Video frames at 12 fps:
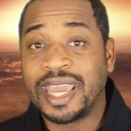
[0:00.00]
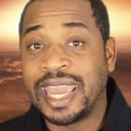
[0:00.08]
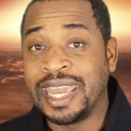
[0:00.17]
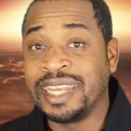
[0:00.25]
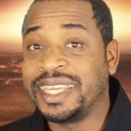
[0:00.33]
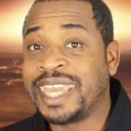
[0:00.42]

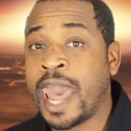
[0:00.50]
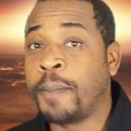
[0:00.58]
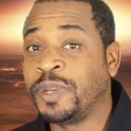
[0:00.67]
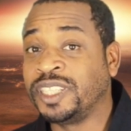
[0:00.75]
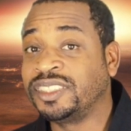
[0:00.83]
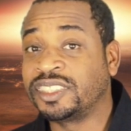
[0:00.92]
And
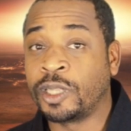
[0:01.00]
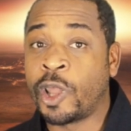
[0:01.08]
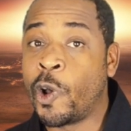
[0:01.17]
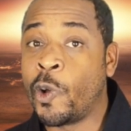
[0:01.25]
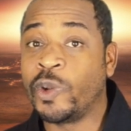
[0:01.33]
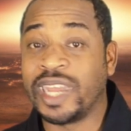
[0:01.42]
Captain
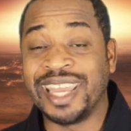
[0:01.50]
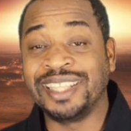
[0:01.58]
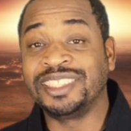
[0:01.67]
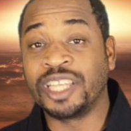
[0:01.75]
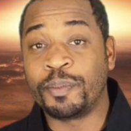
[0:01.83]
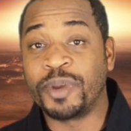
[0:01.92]
Sloane
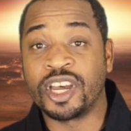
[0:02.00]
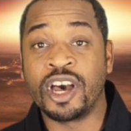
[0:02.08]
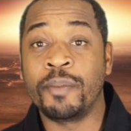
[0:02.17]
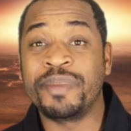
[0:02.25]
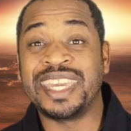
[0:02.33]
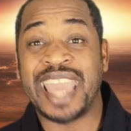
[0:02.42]
ends up
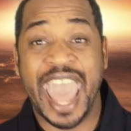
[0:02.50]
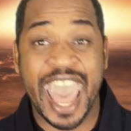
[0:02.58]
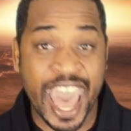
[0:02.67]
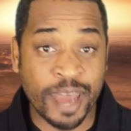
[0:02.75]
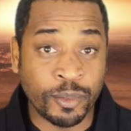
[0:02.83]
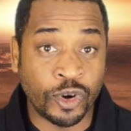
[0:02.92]
becoming
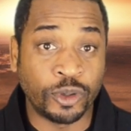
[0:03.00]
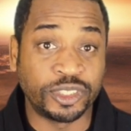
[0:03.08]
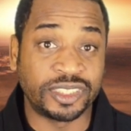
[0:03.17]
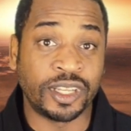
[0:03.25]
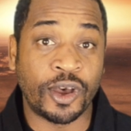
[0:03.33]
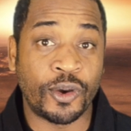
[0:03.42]
Admiral
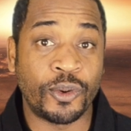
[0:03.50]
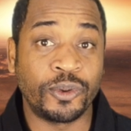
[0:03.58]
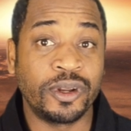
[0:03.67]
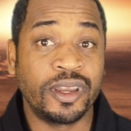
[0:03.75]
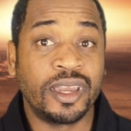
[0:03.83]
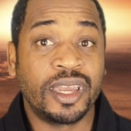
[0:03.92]

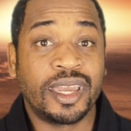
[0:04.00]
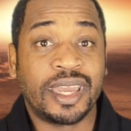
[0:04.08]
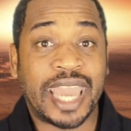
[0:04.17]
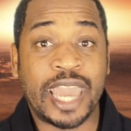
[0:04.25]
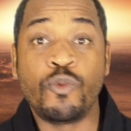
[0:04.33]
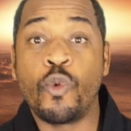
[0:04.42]
Sloane
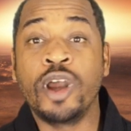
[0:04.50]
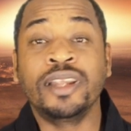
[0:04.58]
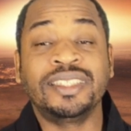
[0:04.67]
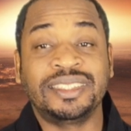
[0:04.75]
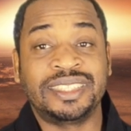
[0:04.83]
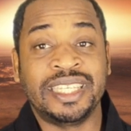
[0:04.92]
and one
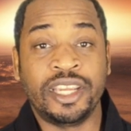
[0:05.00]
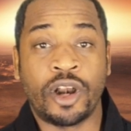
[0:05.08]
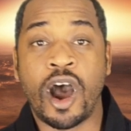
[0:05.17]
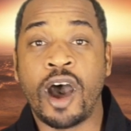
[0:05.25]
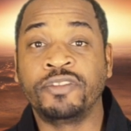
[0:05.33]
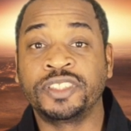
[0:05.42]
of the
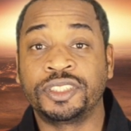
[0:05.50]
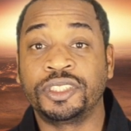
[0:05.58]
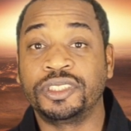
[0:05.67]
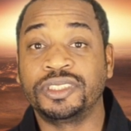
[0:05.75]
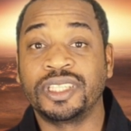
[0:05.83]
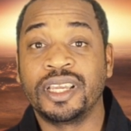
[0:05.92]
senior
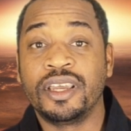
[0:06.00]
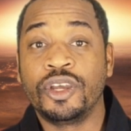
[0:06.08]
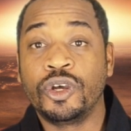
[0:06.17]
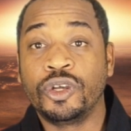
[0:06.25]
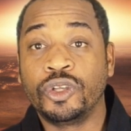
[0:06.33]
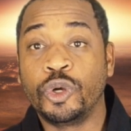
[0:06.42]
officers
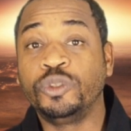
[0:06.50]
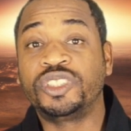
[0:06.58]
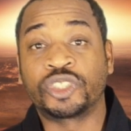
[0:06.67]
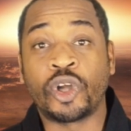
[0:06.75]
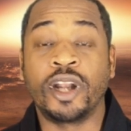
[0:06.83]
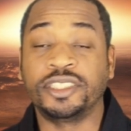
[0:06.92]
who
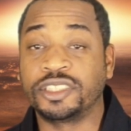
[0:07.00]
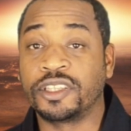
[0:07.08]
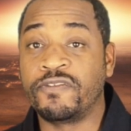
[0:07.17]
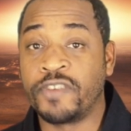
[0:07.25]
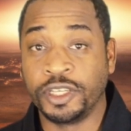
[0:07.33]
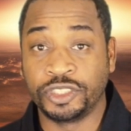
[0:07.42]
starts
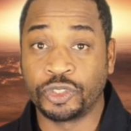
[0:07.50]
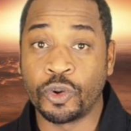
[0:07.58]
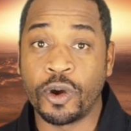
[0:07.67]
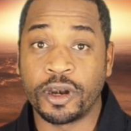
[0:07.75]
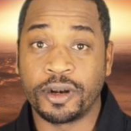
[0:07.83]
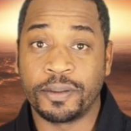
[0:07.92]
the First
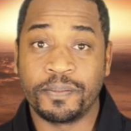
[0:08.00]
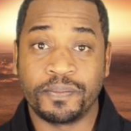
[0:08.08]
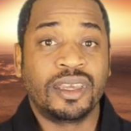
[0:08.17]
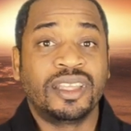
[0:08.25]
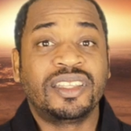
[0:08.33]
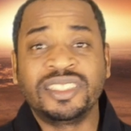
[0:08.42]
Order.
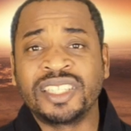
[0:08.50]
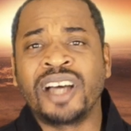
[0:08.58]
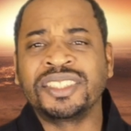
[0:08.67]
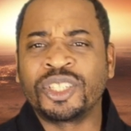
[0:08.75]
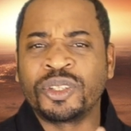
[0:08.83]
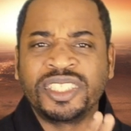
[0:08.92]
There's
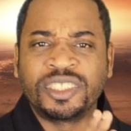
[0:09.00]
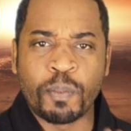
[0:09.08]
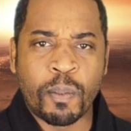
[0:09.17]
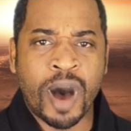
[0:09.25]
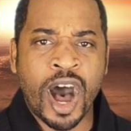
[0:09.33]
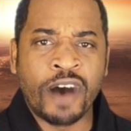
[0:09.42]
also this
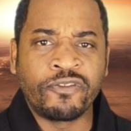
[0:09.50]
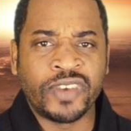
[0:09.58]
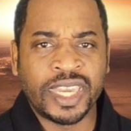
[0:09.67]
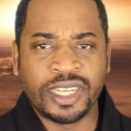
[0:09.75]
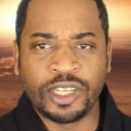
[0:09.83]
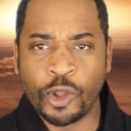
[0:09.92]
Moff
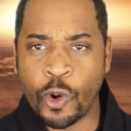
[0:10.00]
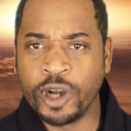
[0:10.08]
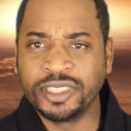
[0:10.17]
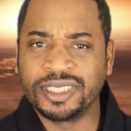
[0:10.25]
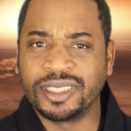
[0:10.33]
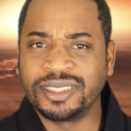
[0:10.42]
in
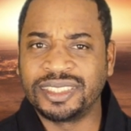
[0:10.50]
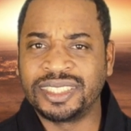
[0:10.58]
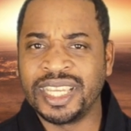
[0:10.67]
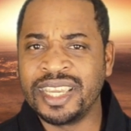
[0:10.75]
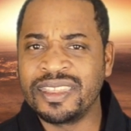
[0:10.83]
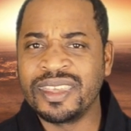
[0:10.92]
Lords of the
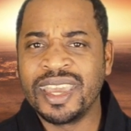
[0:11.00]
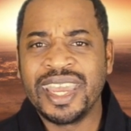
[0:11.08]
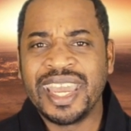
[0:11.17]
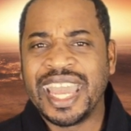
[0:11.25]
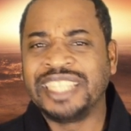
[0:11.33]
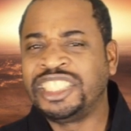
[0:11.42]
Sith,
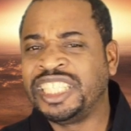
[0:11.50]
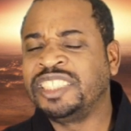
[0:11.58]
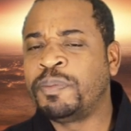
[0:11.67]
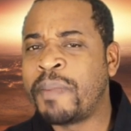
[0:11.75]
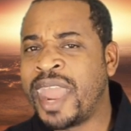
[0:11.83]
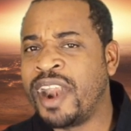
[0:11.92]
and
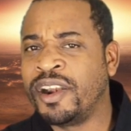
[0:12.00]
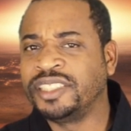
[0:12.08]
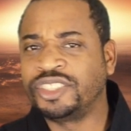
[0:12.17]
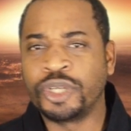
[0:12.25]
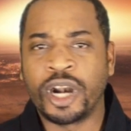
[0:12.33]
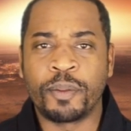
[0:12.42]
she's
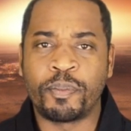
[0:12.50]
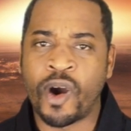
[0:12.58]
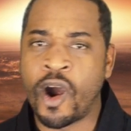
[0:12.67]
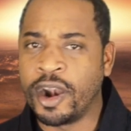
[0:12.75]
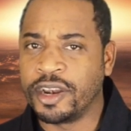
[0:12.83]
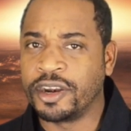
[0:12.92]
married to her
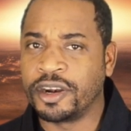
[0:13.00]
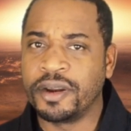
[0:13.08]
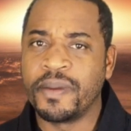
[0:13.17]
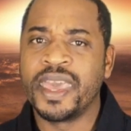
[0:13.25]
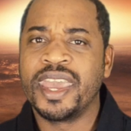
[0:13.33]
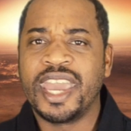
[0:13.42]
partner,
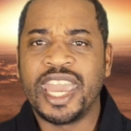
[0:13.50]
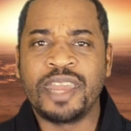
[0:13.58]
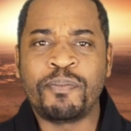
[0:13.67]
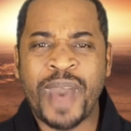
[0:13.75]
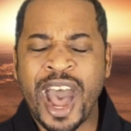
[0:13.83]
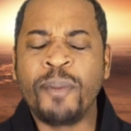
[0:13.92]

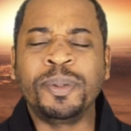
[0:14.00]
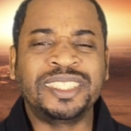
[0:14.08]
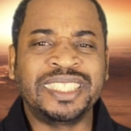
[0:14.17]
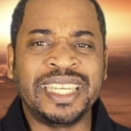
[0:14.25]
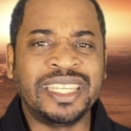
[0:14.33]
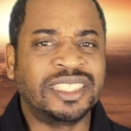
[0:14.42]
and
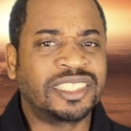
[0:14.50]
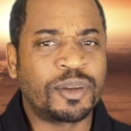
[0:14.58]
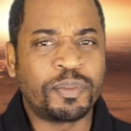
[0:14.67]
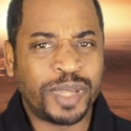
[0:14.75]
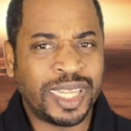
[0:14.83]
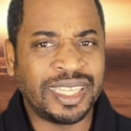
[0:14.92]
Palpatine is
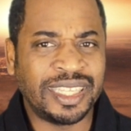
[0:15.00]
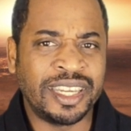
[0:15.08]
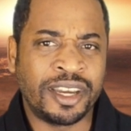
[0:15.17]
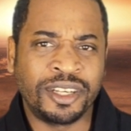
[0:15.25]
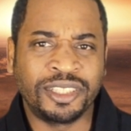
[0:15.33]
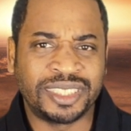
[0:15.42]
completely
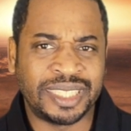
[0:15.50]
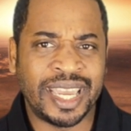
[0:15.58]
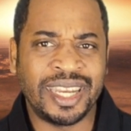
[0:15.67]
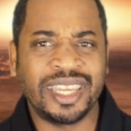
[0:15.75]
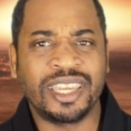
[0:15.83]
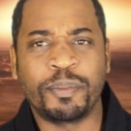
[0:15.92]

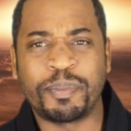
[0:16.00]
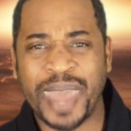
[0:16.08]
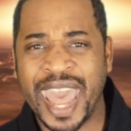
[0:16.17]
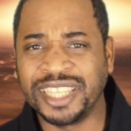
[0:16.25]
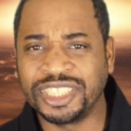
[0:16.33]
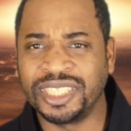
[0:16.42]
understanding and
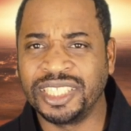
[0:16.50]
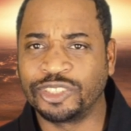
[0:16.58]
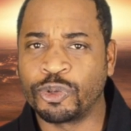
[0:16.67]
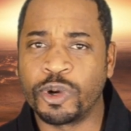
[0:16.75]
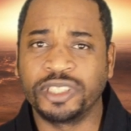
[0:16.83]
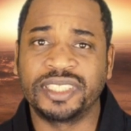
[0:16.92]
compassionate
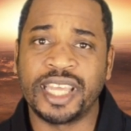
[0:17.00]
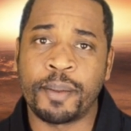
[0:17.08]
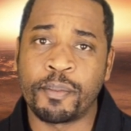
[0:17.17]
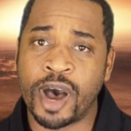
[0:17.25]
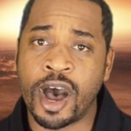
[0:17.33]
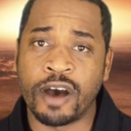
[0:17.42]
towards that
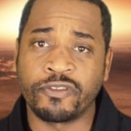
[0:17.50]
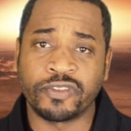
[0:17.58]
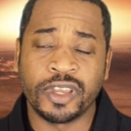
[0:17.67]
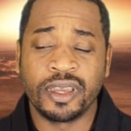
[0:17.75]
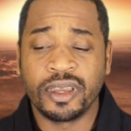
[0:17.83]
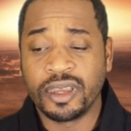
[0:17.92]
Moff,
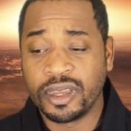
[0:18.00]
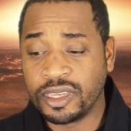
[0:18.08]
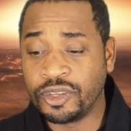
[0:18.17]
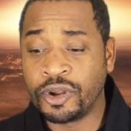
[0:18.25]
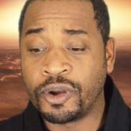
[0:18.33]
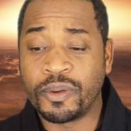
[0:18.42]

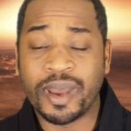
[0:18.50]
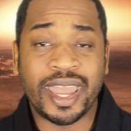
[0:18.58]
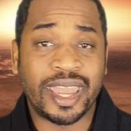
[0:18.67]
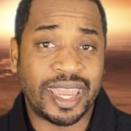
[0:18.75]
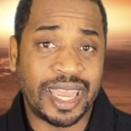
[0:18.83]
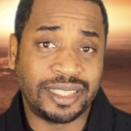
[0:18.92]
you know,
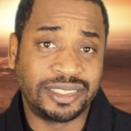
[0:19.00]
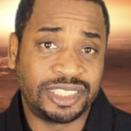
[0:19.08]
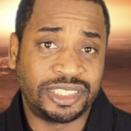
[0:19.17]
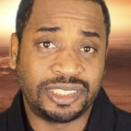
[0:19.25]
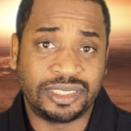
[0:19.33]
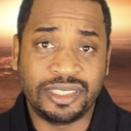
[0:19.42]

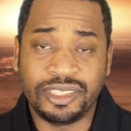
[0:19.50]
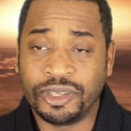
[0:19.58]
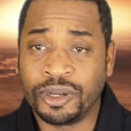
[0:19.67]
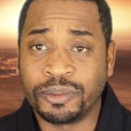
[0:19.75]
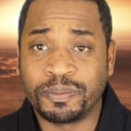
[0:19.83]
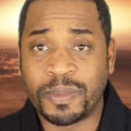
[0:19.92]
as, you
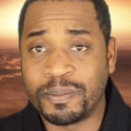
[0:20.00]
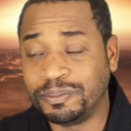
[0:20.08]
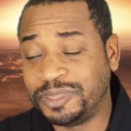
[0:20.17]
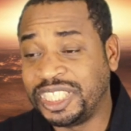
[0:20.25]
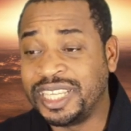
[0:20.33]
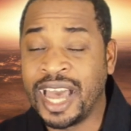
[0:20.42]
know,
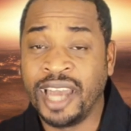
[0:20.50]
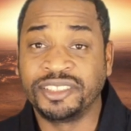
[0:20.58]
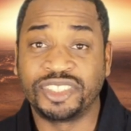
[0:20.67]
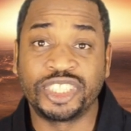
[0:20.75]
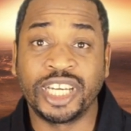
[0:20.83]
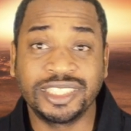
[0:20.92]
she kind
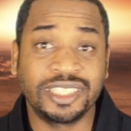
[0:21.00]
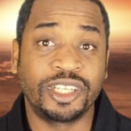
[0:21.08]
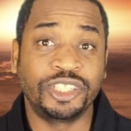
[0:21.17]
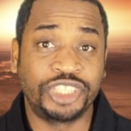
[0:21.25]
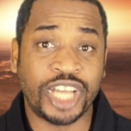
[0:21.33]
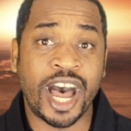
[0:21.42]
of sucks at
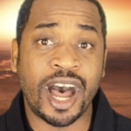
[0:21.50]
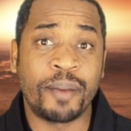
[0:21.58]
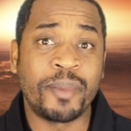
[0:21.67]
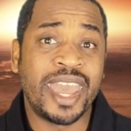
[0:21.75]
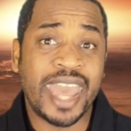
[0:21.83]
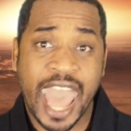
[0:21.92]
her
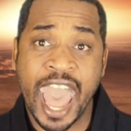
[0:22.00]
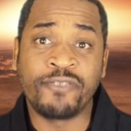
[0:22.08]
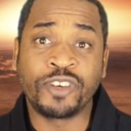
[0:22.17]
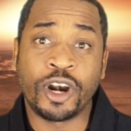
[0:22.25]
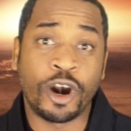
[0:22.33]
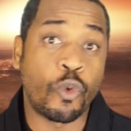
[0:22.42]
job
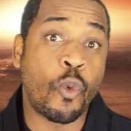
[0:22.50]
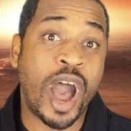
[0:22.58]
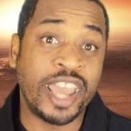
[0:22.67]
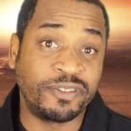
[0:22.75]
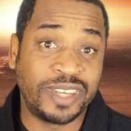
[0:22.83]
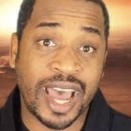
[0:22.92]
after her
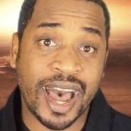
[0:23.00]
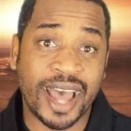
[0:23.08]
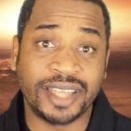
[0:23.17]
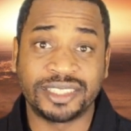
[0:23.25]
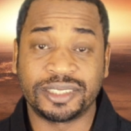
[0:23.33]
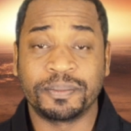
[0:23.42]
wife
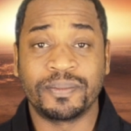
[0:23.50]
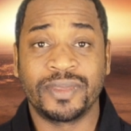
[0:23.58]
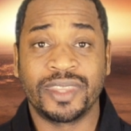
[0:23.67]
dies.